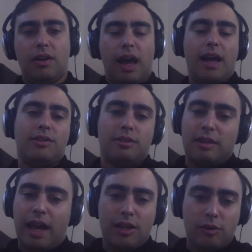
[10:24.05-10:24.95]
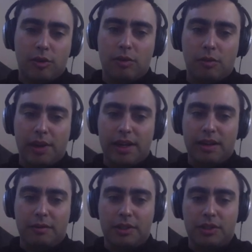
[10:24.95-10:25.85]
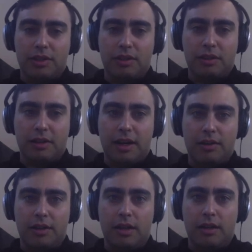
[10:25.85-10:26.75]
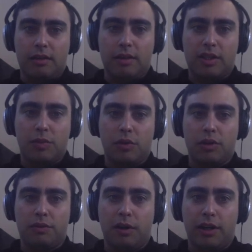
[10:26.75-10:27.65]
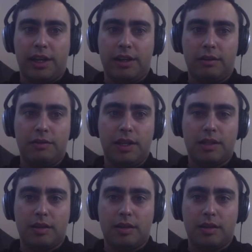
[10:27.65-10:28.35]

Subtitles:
As we're waiting, we can just click around and explore the Fargate interface,